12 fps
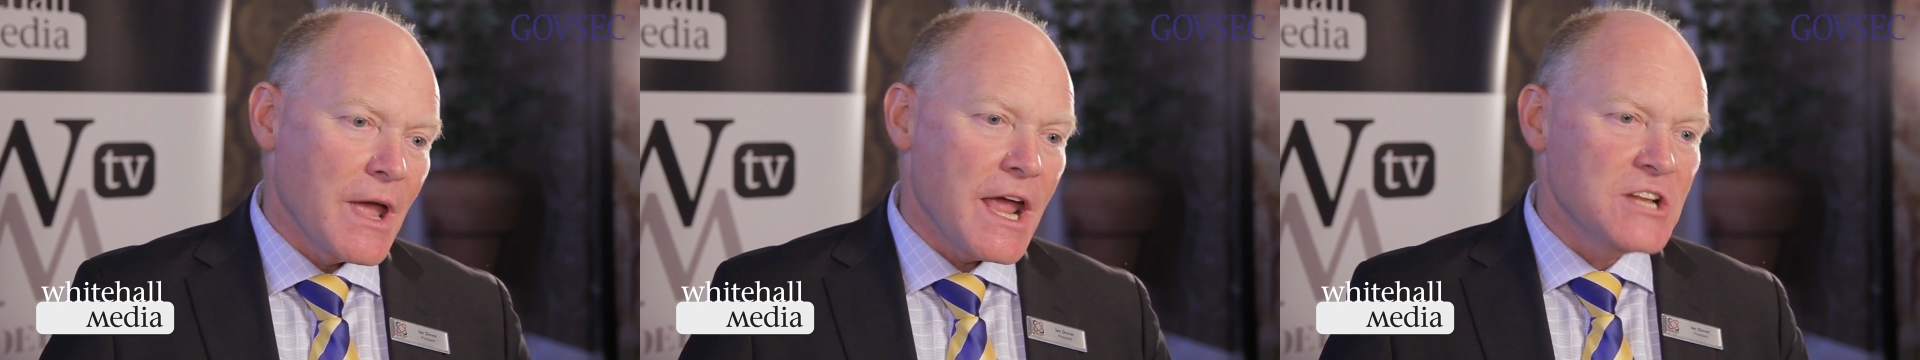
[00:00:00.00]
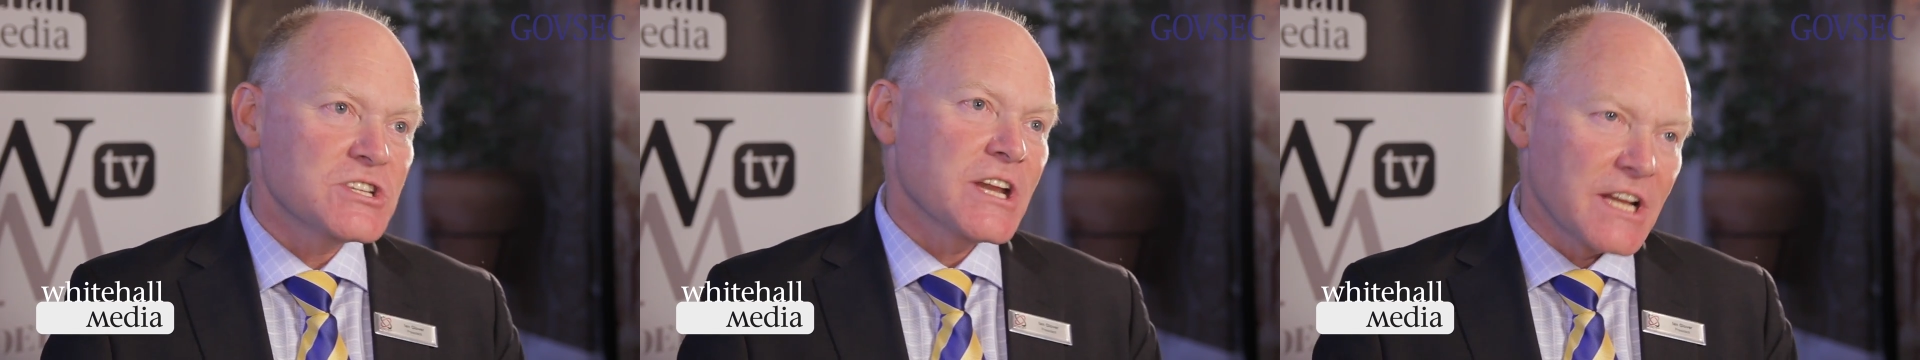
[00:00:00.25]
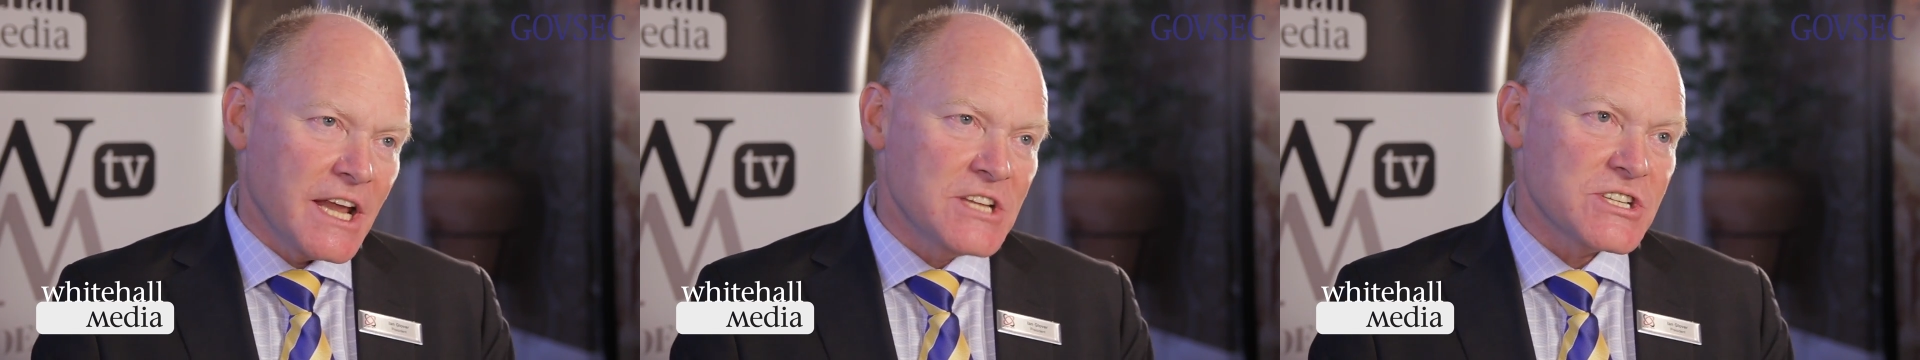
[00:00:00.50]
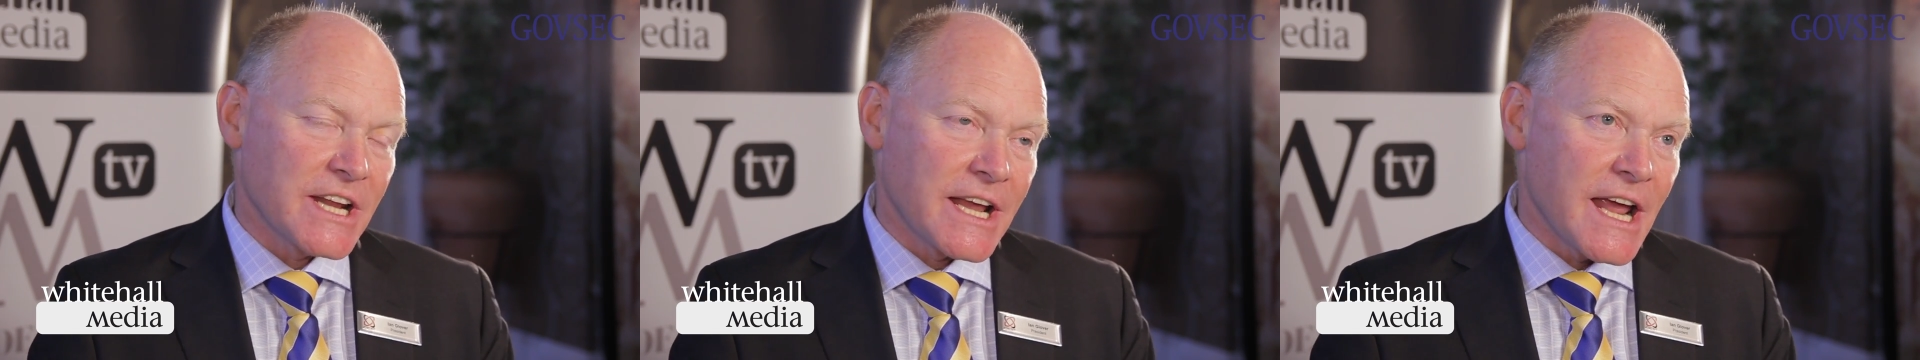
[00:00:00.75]

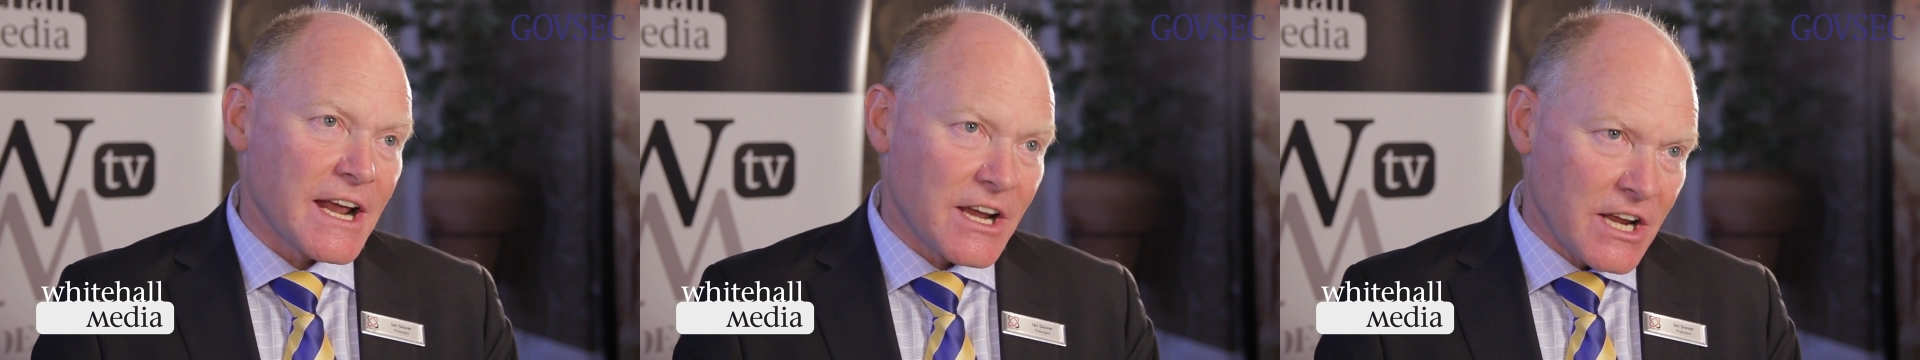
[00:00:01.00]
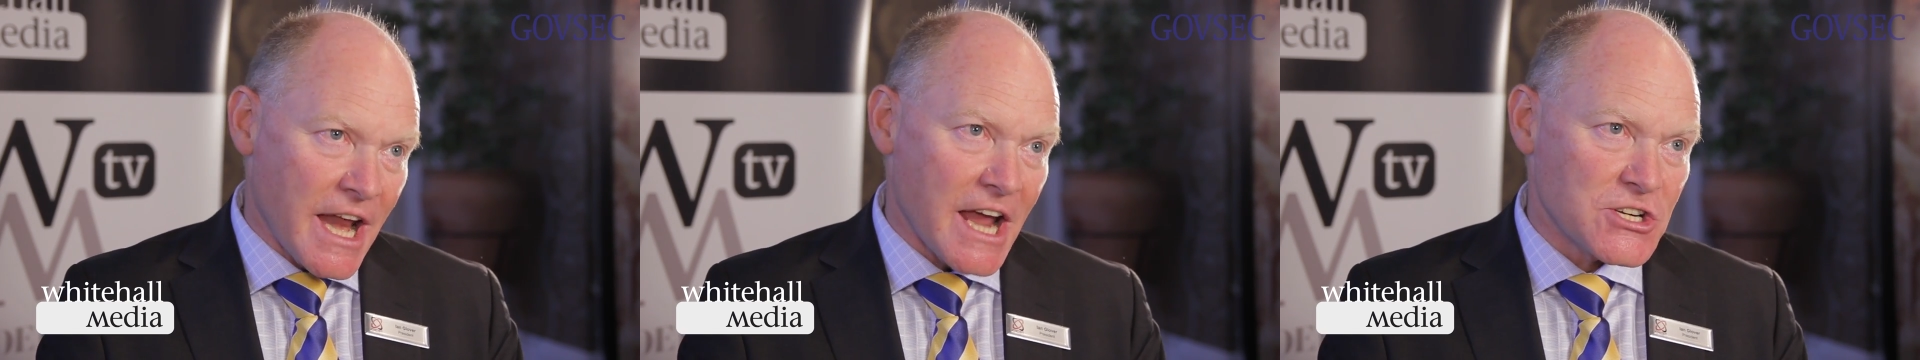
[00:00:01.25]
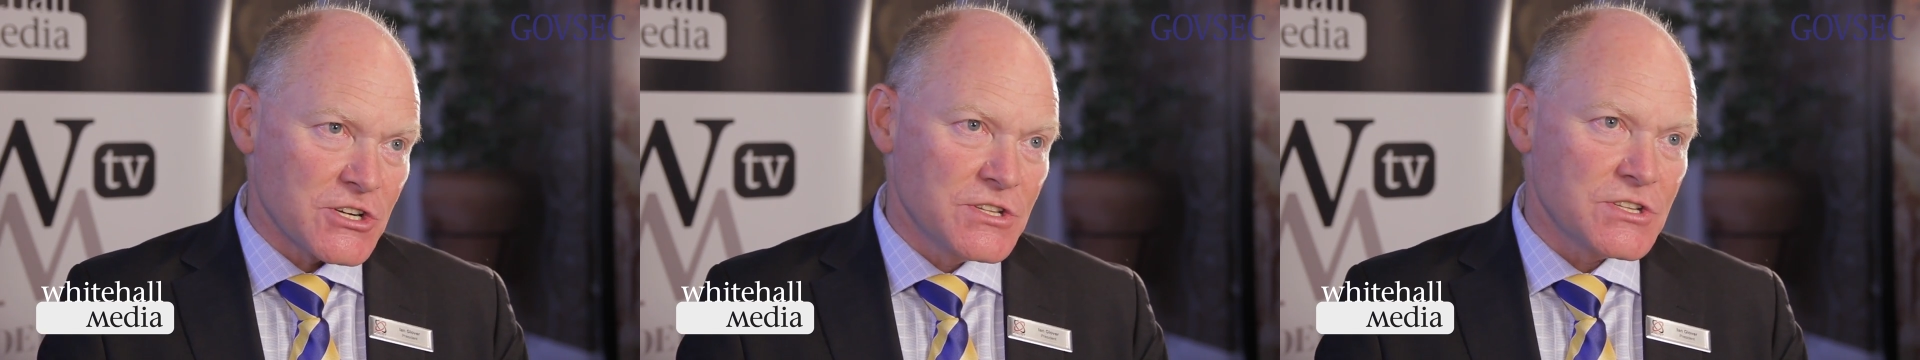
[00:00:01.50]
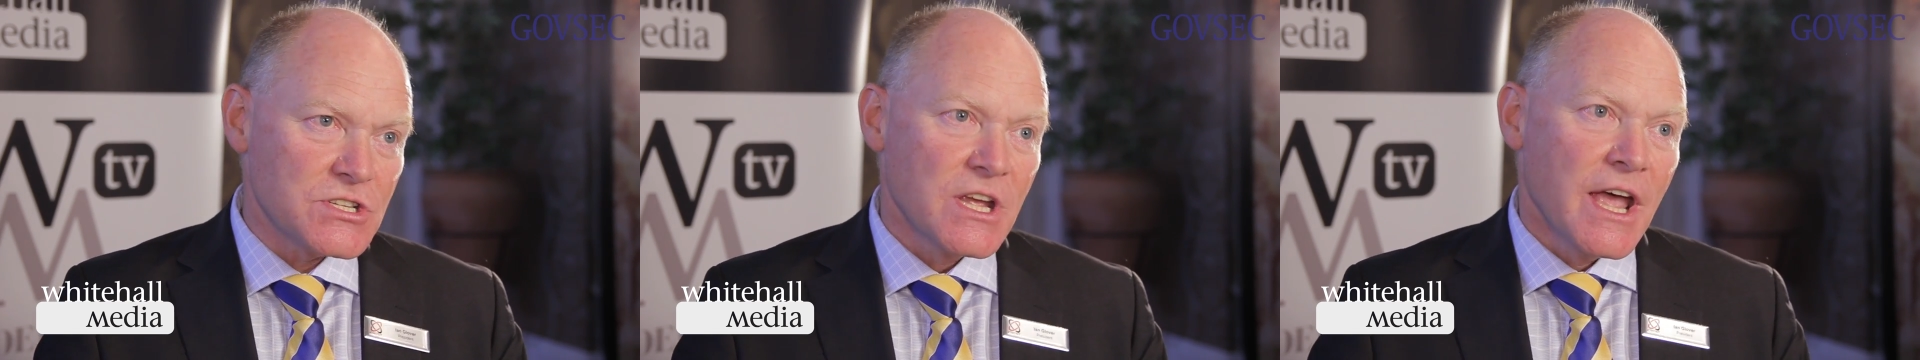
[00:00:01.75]
internet
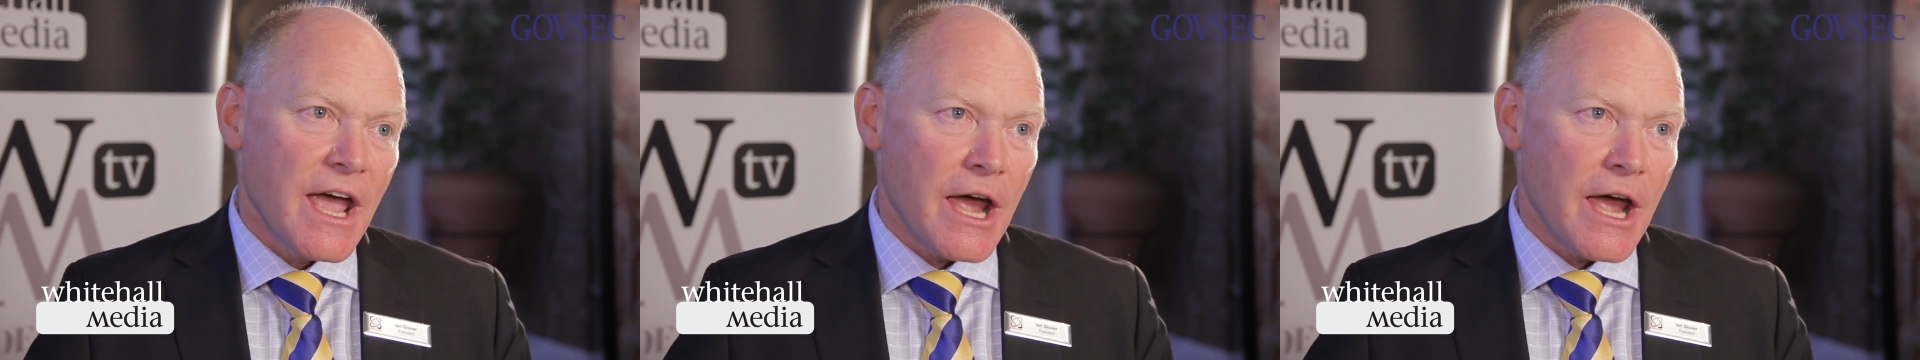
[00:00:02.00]
connections,